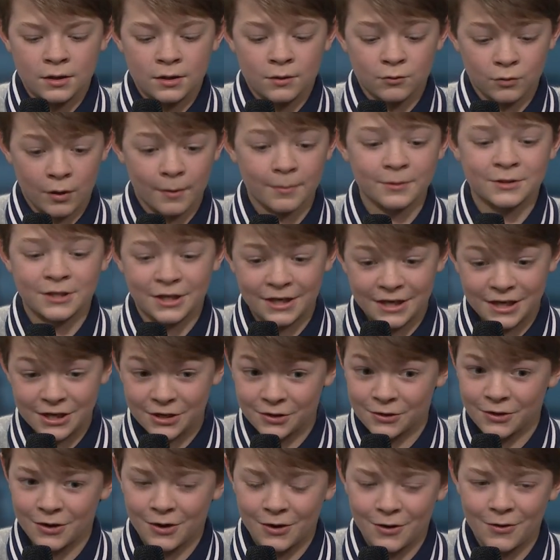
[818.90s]
Robert De
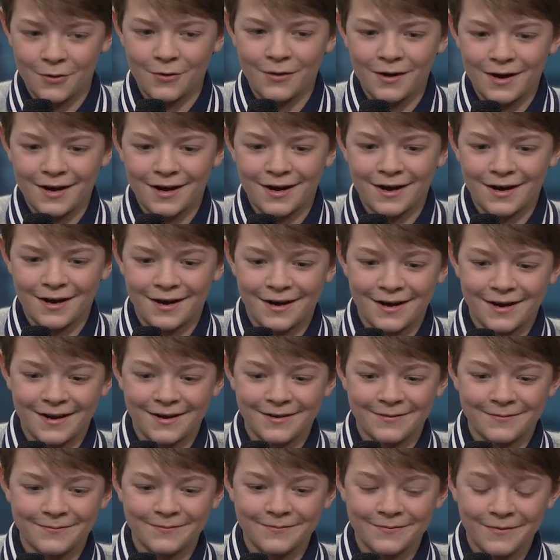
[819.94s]
Niro,
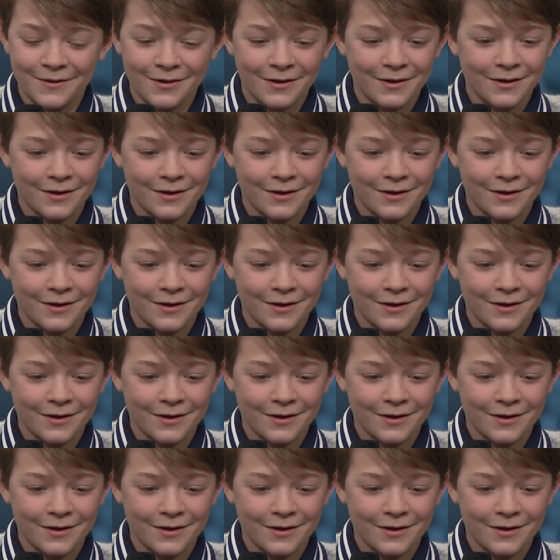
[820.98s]
um,